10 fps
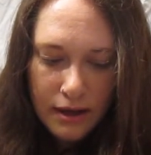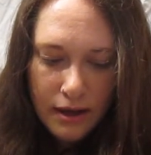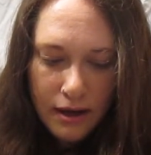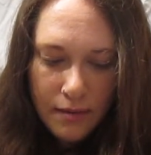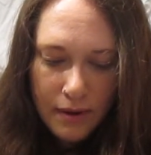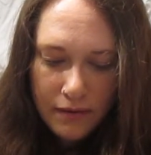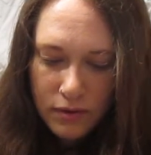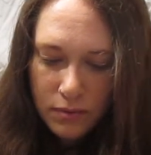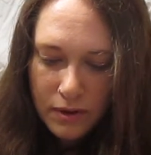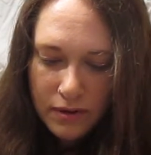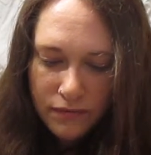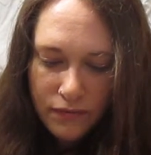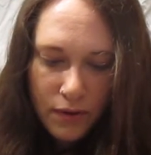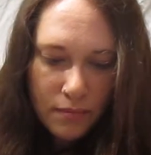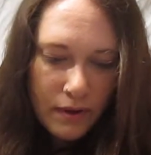I've got one
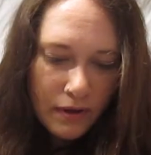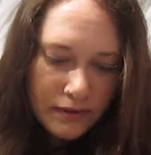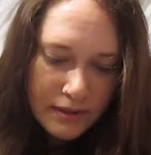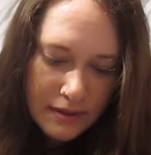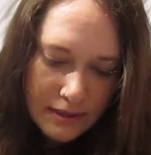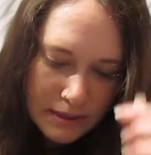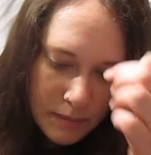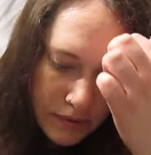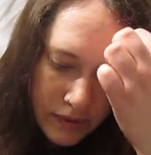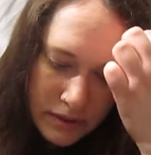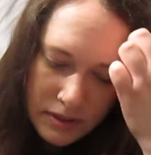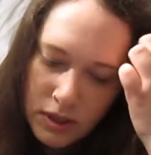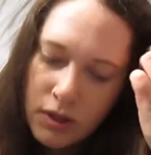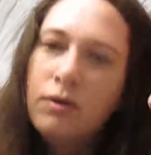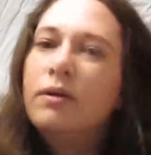from, so this is moving on
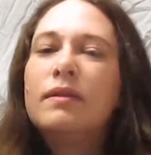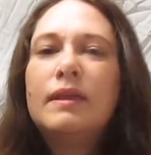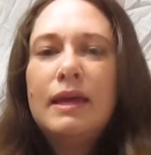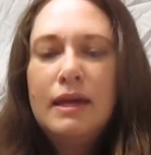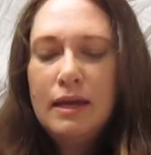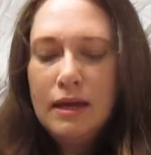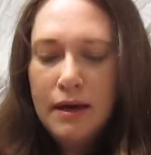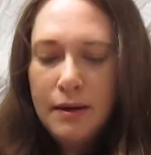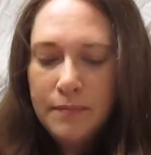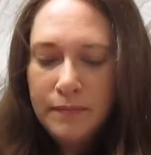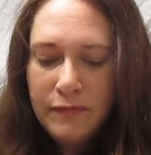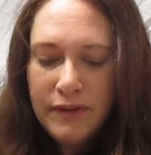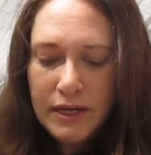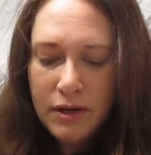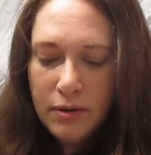to the
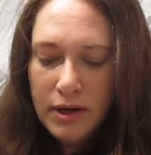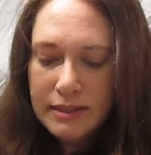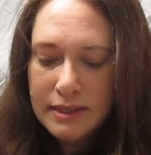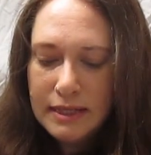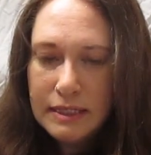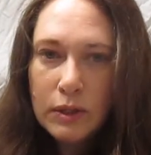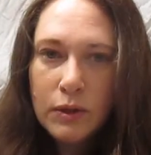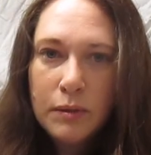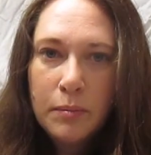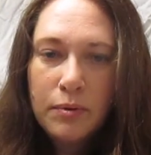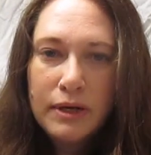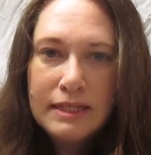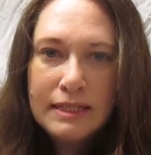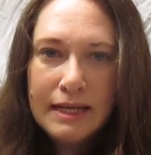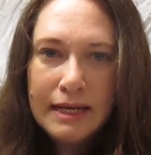video I did on
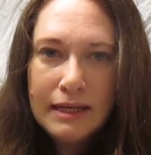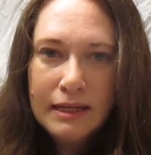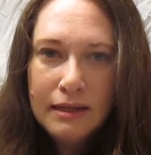printing,